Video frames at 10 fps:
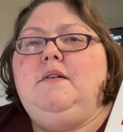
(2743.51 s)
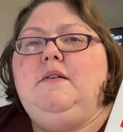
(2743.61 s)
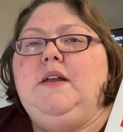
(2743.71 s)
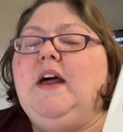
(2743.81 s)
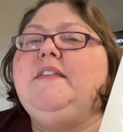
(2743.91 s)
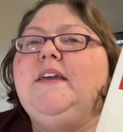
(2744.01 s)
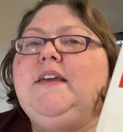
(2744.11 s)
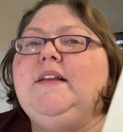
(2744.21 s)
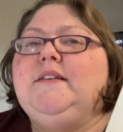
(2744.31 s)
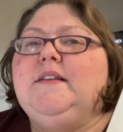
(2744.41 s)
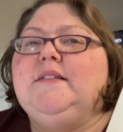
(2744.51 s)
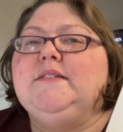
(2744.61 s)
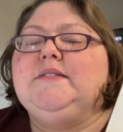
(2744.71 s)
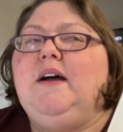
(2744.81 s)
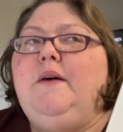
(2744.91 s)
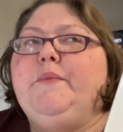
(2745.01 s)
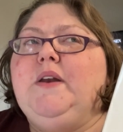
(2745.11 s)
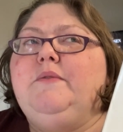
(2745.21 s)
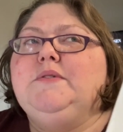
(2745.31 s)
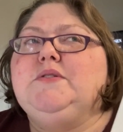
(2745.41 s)
and I think he did this time when
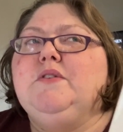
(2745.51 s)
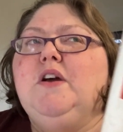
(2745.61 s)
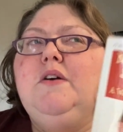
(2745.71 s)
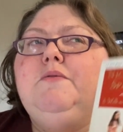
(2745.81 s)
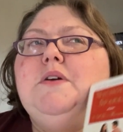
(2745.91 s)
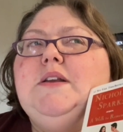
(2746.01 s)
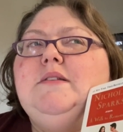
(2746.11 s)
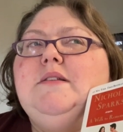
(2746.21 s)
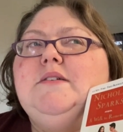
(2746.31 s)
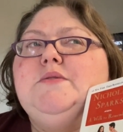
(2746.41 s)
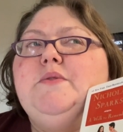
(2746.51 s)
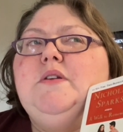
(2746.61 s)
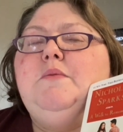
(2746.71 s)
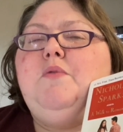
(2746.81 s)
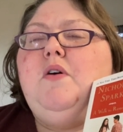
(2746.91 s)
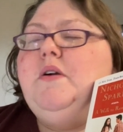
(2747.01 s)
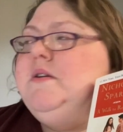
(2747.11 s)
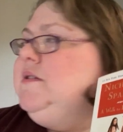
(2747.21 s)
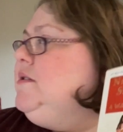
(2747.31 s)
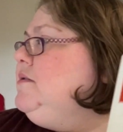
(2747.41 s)
I was reading this, when he brought his,